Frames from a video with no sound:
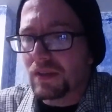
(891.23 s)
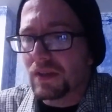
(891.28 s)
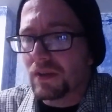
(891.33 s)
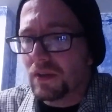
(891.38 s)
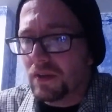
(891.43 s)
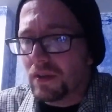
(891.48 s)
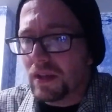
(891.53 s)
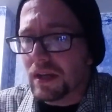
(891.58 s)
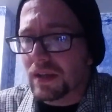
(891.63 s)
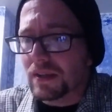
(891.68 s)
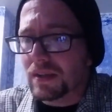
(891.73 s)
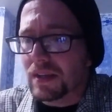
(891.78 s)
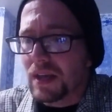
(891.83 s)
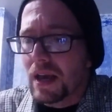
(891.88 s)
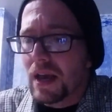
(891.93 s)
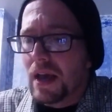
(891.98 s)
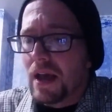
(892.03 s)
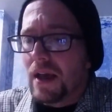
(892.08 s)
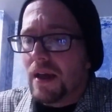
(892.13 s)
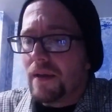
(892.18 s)
To do this,
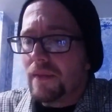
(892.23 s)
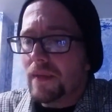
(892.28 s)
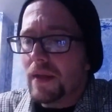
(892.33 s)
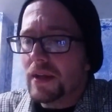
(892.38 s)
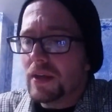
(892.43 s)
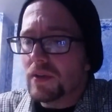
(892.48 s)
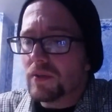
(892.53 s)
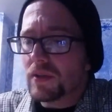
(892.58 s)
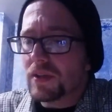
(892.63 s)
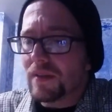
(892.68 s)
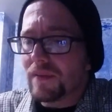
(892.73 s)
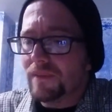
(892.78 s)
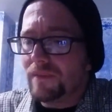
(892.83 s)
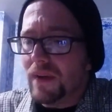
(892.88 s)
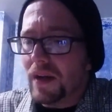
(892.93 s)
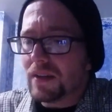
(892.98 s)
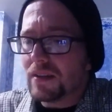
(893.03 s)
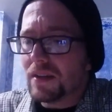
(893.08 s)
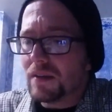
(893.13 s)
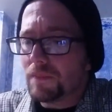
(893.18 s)
they used
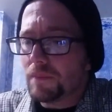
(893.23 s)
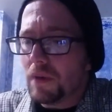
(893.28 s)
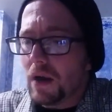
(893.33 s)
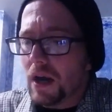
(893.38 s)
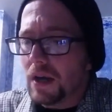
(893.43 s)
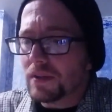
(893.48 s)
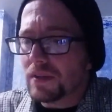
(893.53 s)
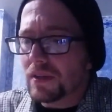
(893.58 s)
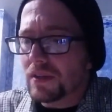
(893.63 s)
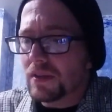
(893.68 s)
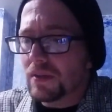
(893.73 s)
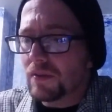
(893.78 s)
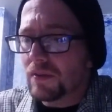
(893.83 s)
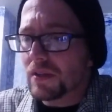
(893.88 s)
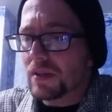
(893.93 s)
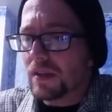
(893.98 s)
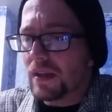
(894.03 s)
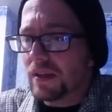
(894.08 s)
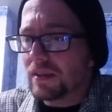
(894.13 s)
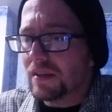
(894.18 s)
infected
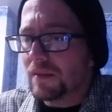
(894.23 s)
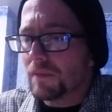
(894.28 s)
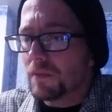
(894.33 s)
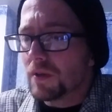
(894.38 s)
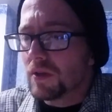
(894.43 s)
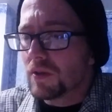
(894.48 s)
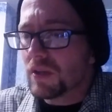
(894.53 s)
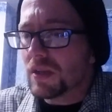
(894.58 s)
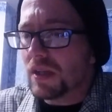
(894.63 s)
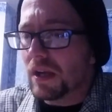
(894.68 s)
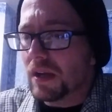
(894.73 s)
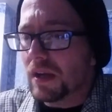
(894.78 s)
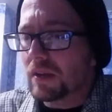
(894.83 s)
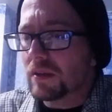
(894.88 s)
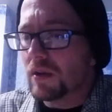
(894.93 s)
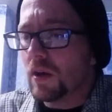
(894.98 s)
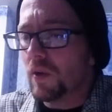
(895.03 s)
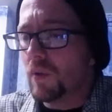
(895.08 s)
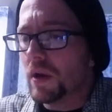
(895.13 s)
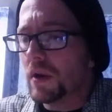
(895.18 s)
prostitutes and let them loose on
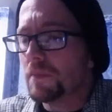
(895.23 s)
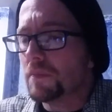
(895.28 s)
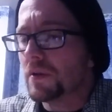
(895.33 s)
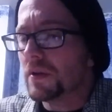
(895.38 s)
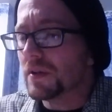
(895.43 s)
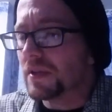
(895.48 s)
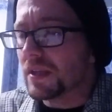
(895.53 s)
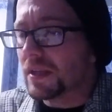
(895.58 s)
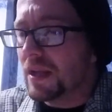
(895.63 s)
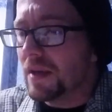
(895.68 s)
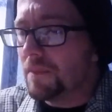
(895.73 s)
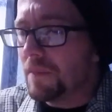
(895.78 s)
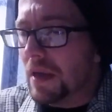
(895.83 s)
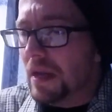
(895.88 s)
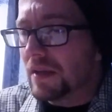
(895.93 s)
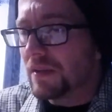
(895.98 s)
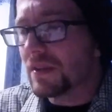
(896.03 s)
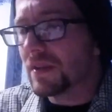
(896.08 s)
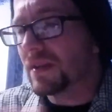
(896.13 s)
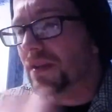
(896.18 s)
unknowing prison
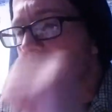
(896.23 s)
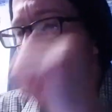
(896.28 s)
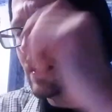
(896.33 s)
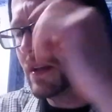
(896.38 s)
inmates,